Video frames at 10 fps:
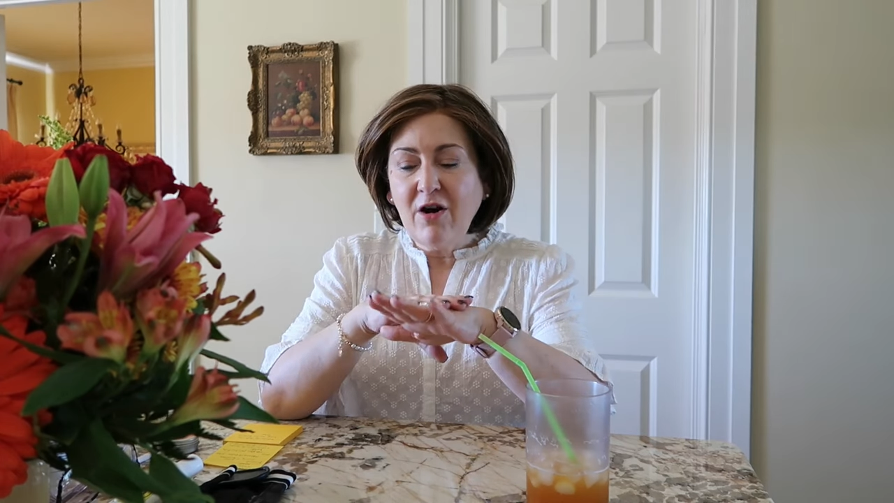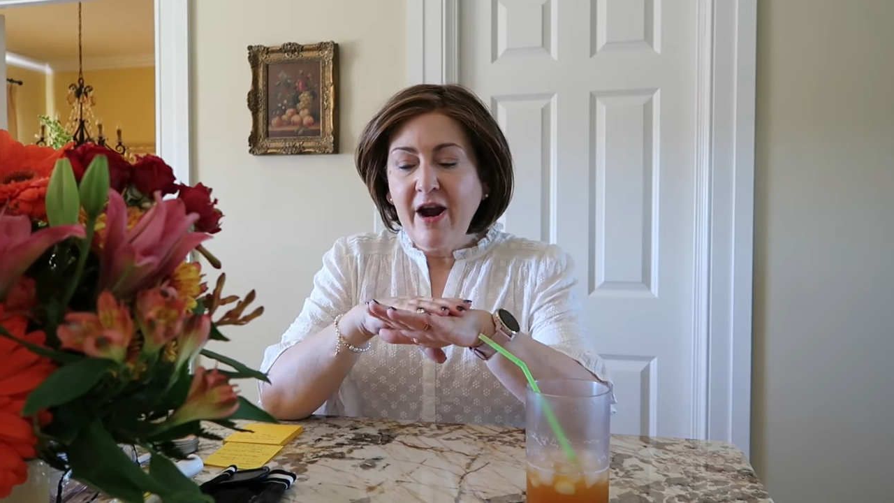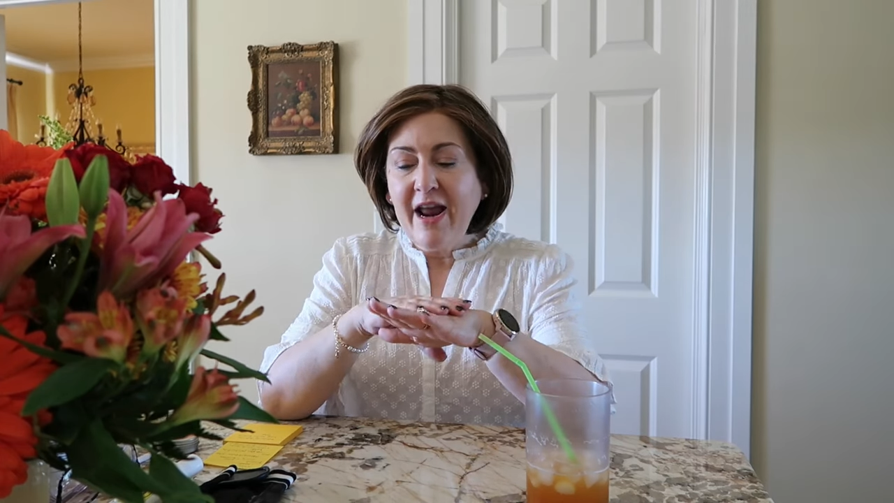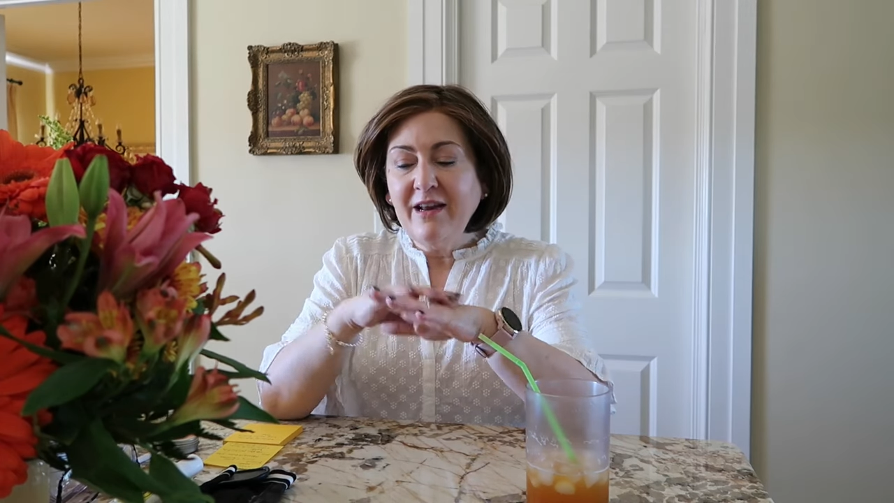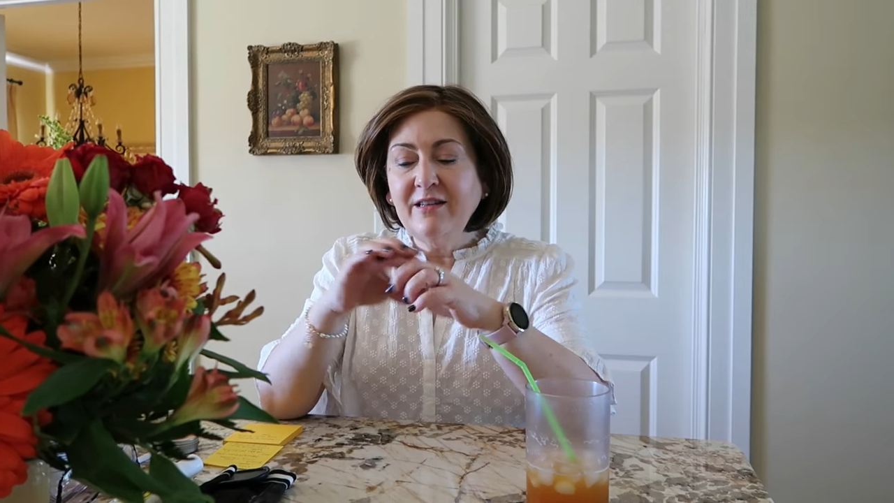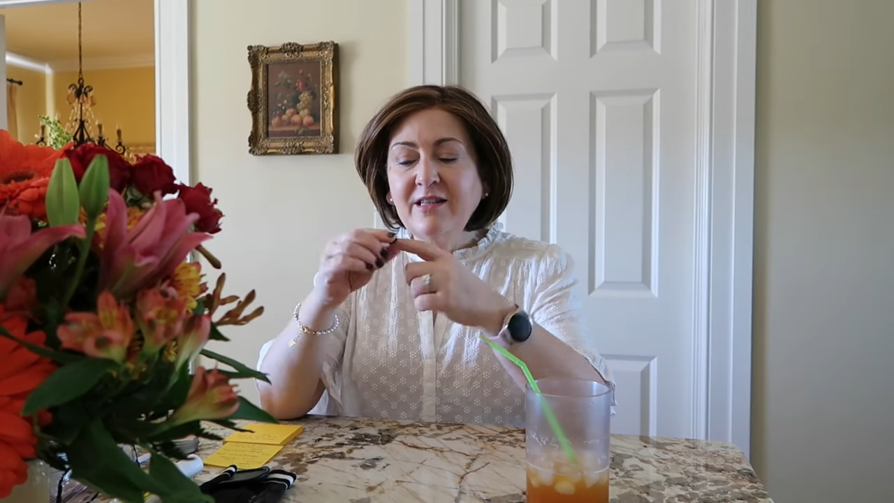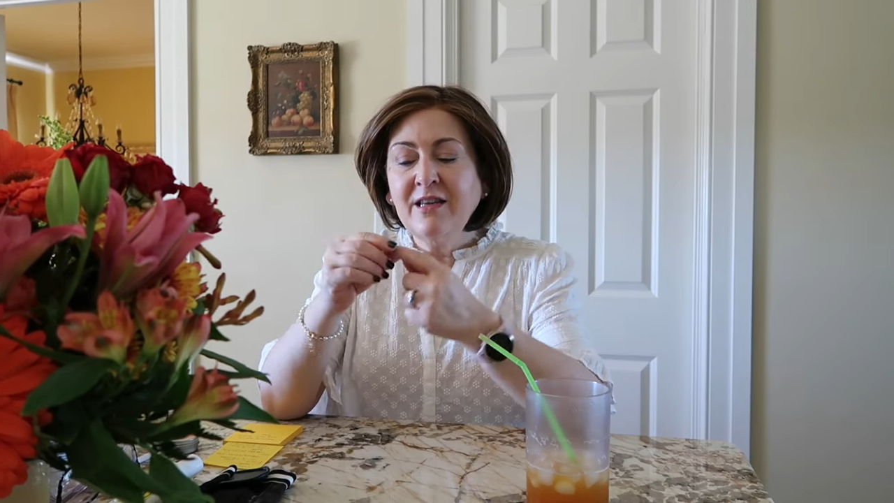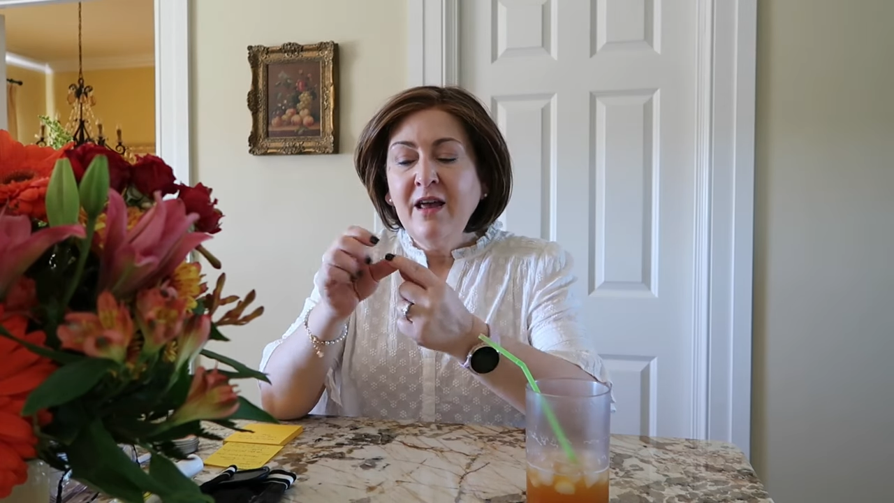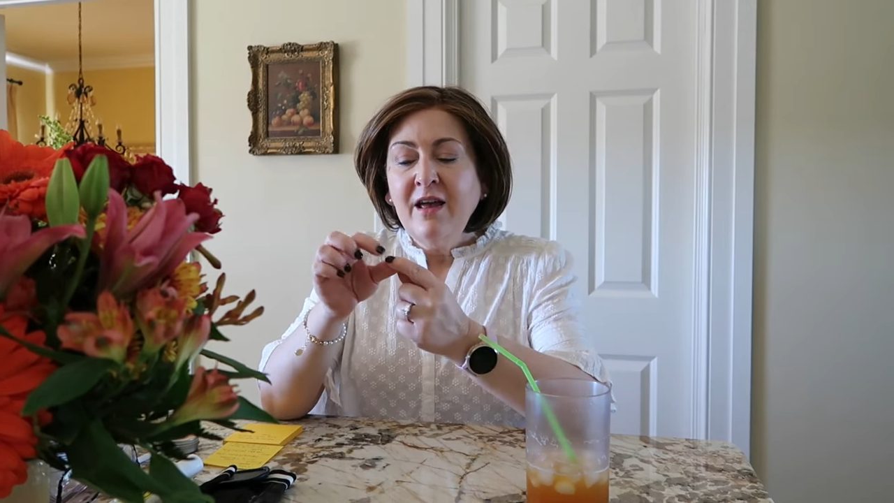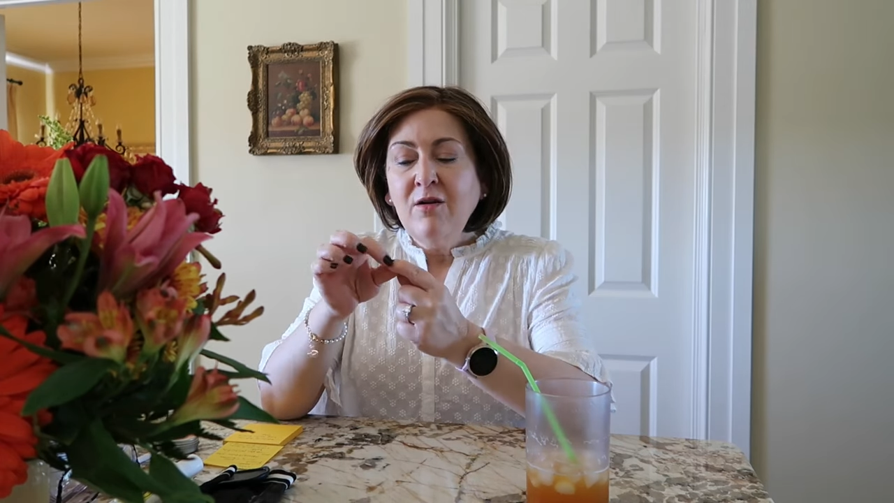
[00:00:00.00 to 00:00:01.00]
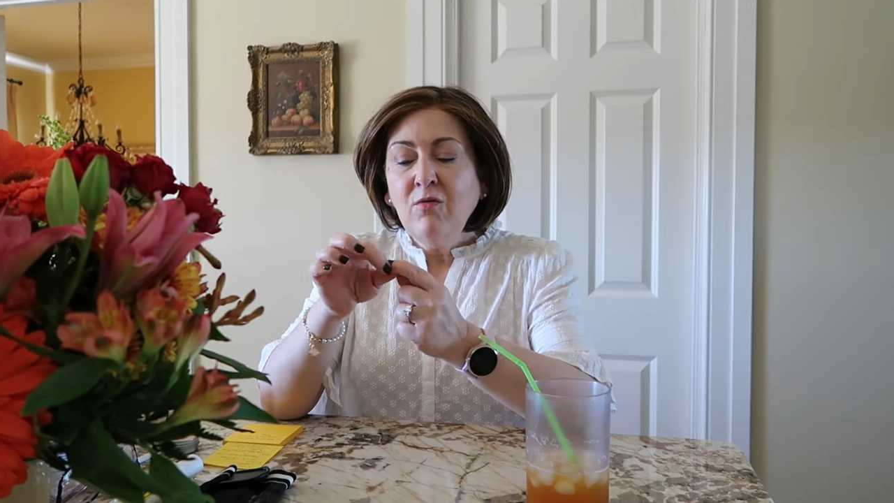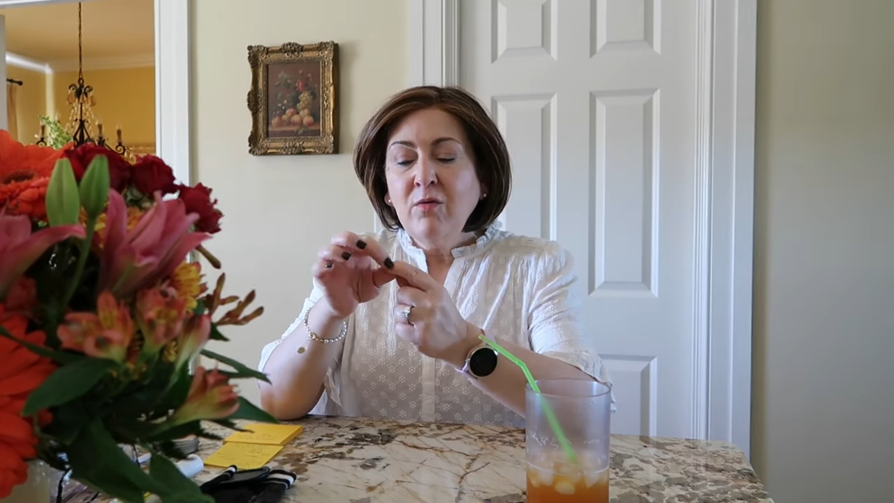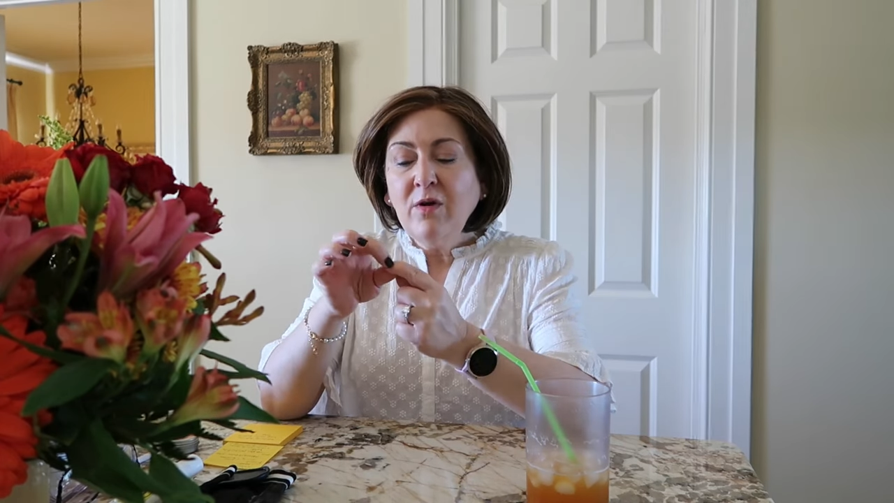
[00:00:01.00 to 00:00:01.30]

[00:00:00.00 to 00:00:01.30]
our hands, we